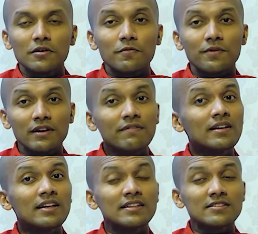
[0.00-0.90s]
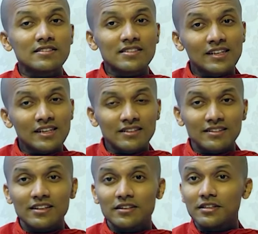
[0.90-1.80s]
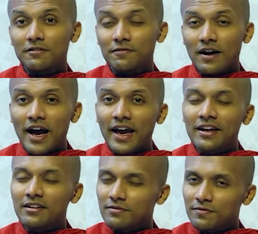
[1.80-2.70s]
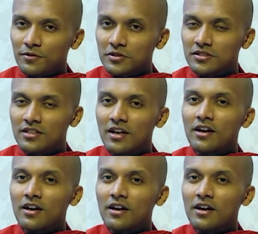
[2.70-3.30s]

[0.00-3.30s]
we will insert the divine foods